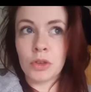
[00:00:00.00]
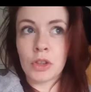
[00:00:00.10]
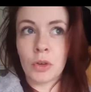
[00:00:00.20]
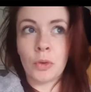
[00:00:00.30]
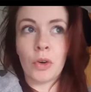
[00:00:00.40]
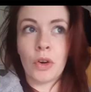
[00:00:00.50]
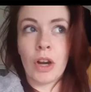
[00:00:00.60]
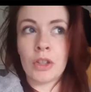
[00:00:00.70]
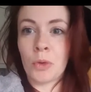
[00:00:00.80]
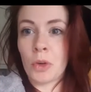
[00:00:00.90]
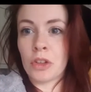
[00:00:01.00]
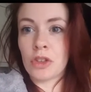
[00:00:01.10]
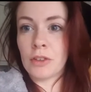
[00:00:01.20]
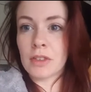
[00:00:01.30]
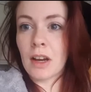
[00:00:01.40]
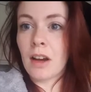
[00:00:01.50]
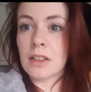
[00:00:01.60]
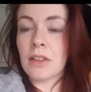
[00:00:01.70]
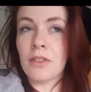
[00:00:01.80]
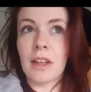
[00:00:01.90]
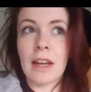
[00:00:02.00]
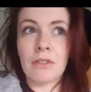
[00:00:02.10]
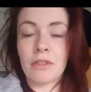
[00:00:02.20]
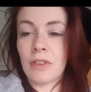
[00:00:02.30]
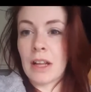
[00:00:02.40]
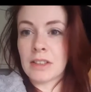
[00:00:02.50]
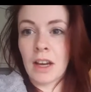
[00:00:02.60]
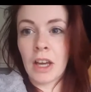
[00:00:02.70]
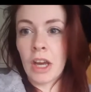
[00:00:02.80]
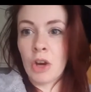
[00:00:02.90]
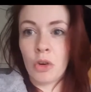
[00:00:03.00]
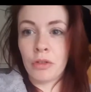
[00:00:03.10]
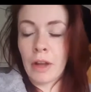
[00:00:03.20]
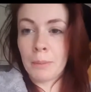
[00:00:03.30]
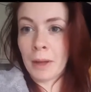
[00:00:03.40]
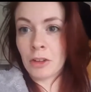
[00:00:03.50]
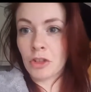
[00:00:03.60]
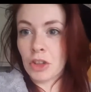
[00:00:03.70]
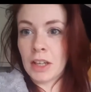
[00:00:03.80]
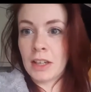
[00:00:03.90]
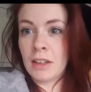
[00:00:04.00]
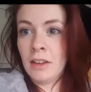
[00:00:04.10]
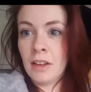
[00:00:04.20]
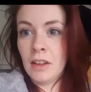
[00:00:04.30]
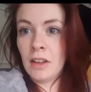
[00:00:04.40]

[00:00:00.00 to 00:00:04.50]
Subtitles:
so I don't want to drive to Cardiff and then have a flat tyre or a flat battery and